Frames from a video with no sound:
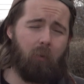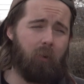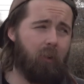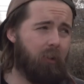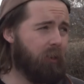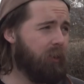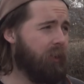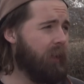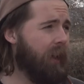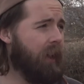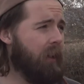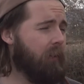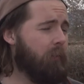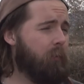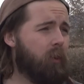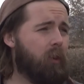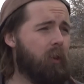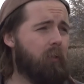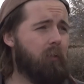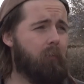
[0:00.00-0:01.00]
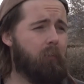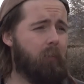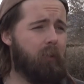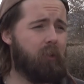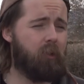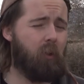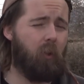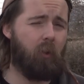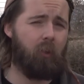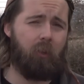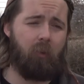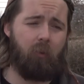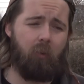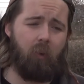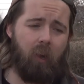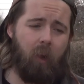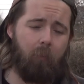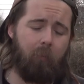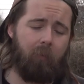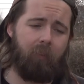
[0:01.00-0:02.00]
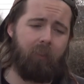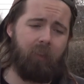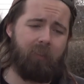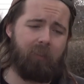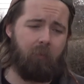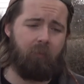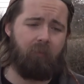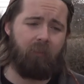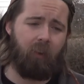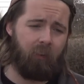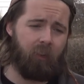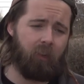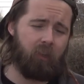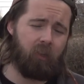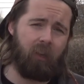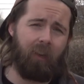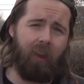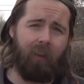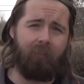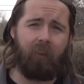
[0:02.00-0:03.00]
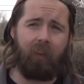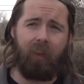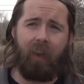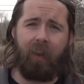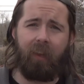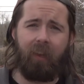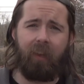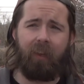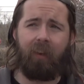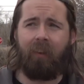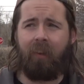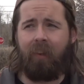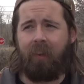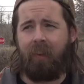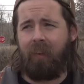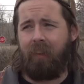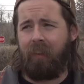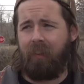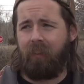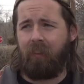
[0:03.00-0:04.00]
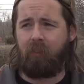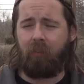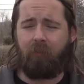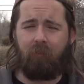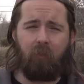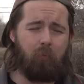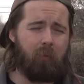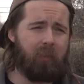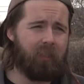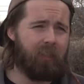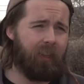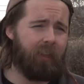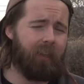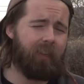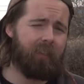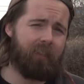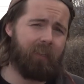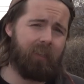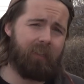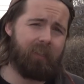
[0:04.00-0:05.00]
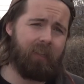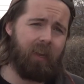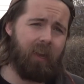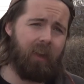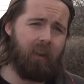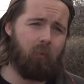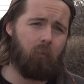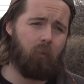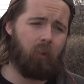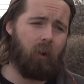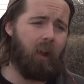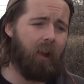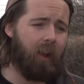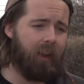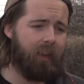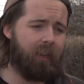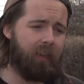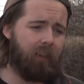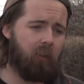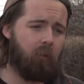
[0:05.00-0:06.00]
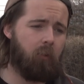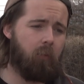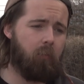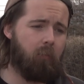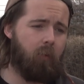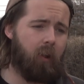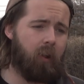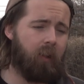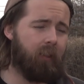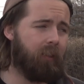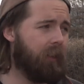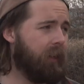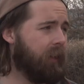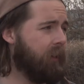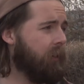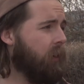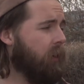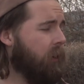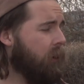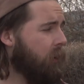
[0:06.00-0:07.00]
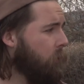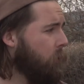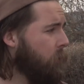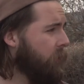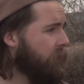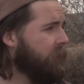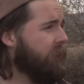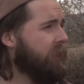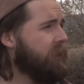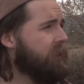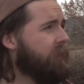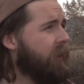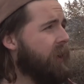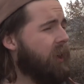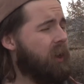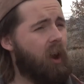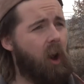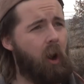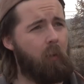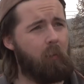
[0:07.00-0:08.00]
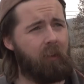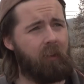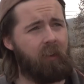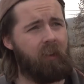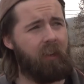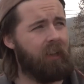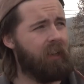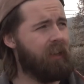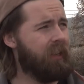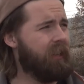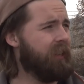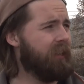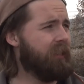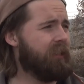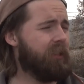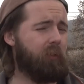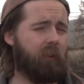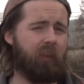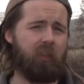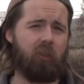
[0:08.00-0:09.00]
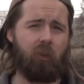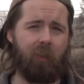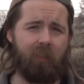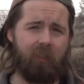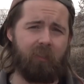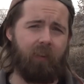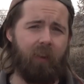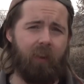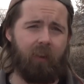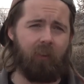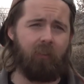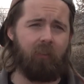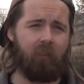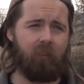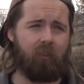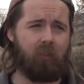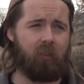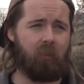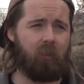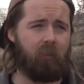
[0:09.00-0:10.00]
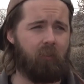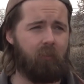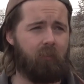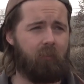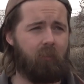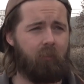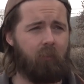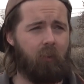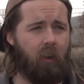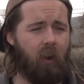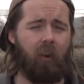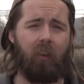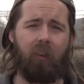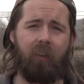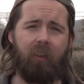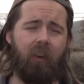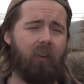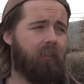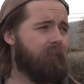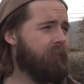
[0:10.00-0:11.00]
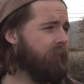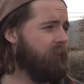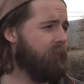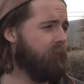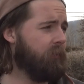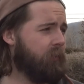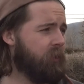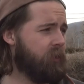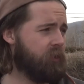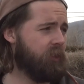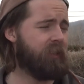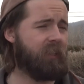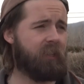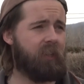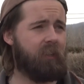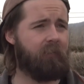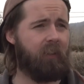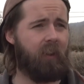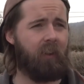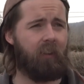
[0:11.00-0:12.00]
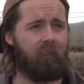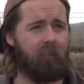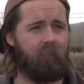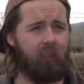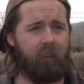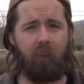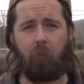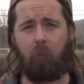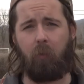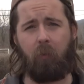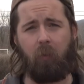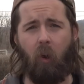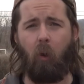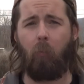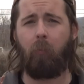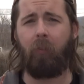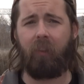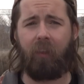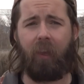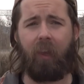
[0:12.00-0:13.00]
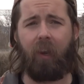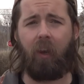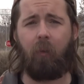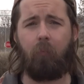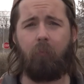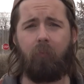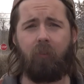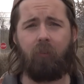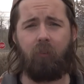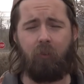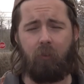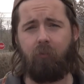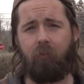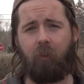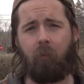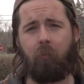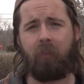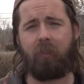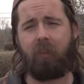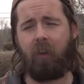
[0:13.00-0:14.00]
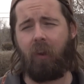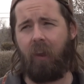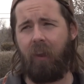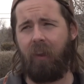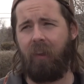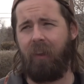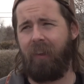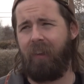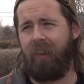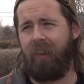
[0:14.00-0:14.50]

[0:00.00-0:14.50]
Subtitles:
we're going to do today, we're going to be showing you a couple of things that we've done to the truck after getting it. There's a few miscellaneous things that were not ideal when we bought it. Like with these, very common is the rear struts fail. So oddly enough, the struts actually failed literally when we opened the gate up to film this today.